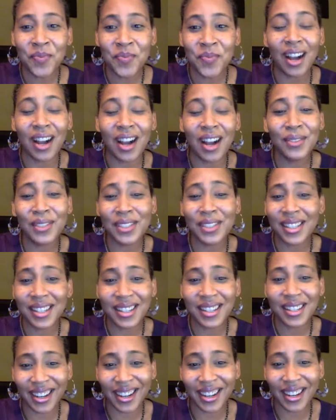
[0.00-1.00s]
all of a
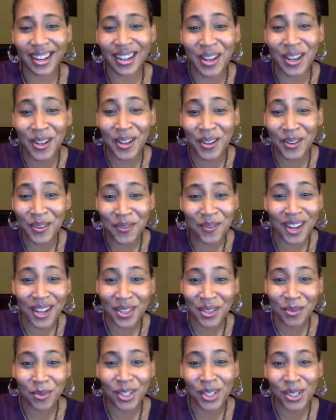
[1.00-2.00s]
sudden I couldn't find the
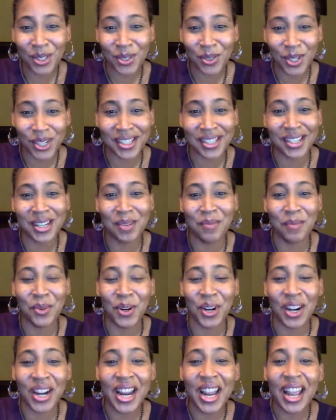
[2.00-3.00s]
resources
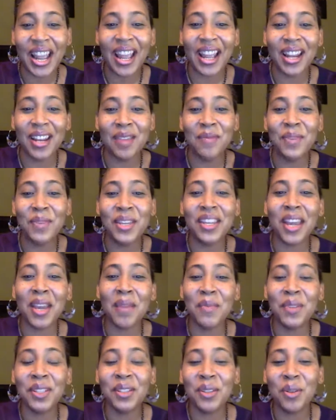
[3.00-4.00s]
anymore, and it
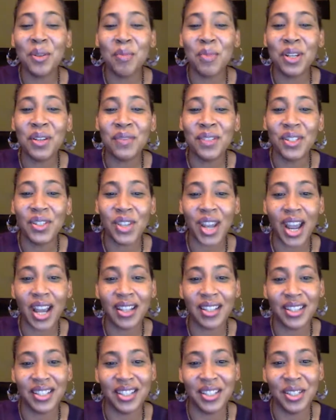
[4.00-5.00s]
became a little bit of a
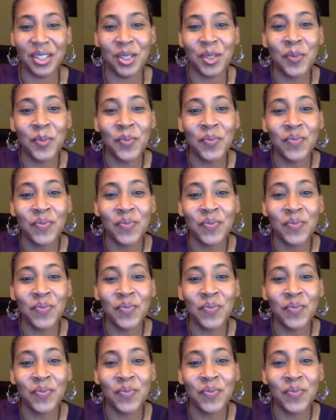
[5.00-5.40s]
challenge.